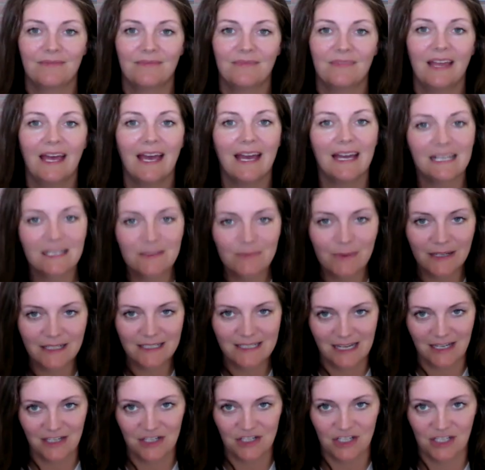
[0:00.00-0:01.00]
The
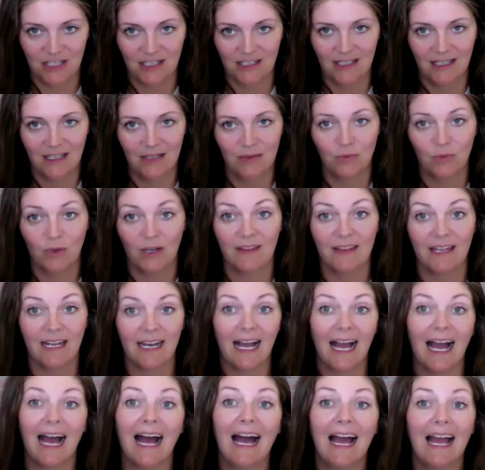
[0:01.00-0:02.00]
expectation and way
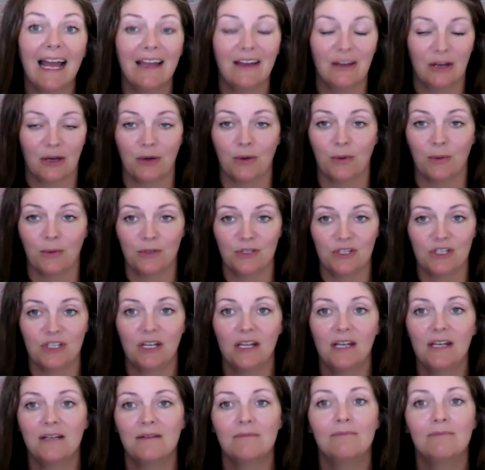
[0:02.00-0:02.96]
that I coach